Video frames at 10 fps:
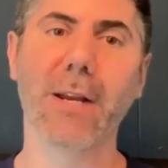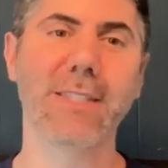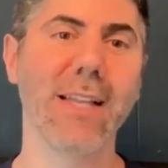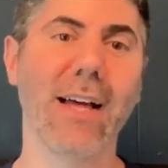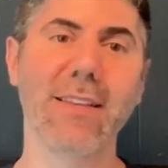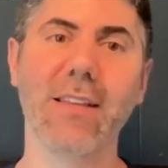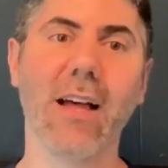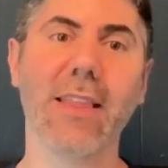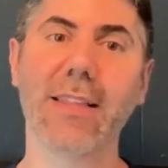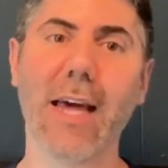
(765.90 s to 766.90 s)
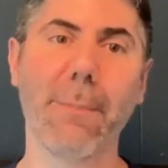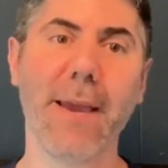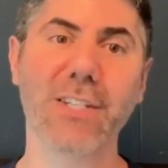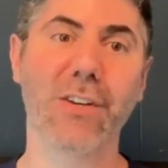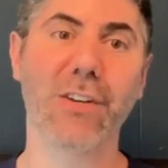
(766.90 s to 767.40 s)
it's nothing that a
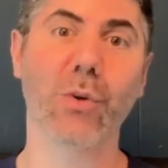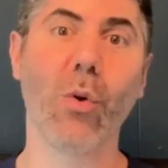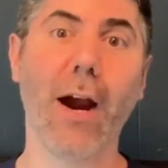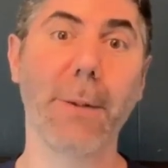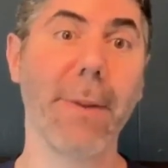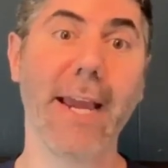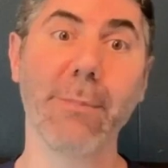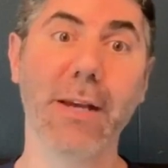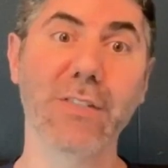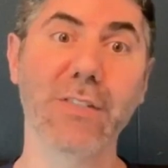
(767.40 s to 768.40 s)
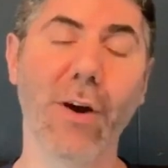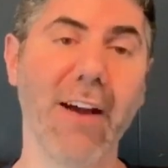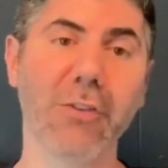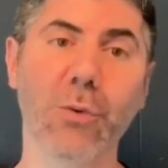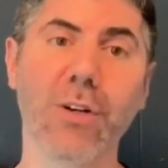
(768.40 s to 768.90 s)
patient has required pain meds for
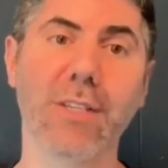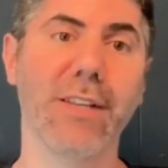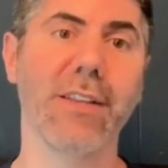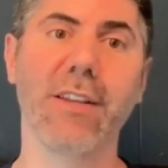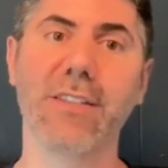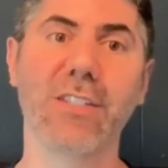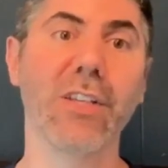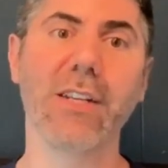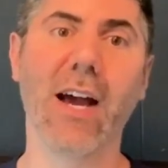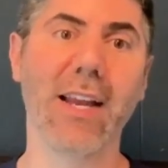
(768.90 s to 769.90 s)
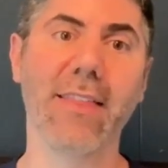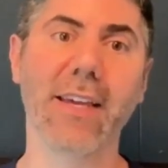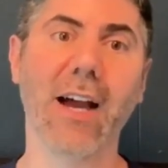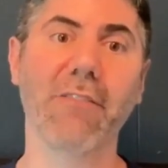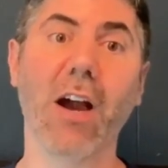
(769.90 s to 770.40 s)
afterwards, and certainly not
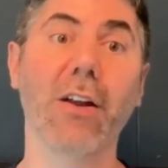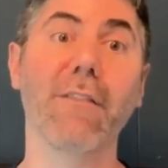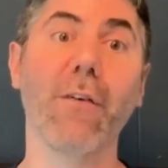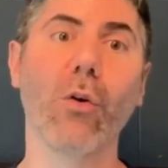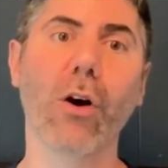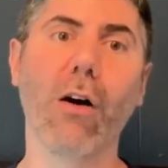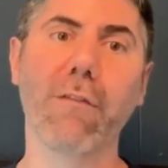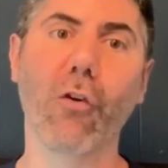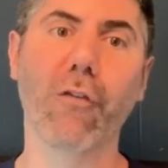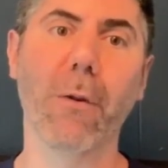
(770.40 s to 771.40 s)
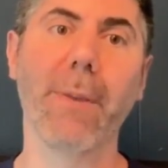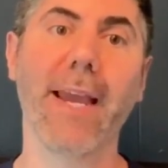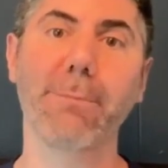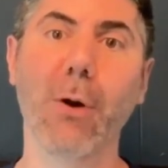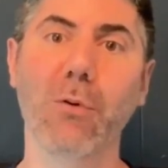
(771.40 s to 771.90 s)
anything I've gotten a phone call for
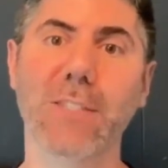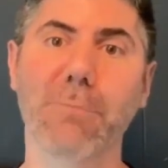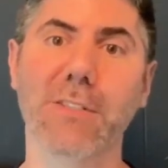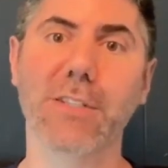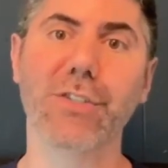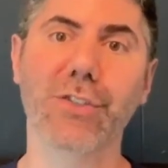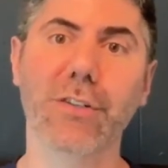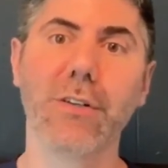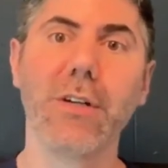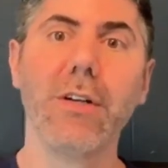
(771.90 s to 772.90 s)
pain post the procedure.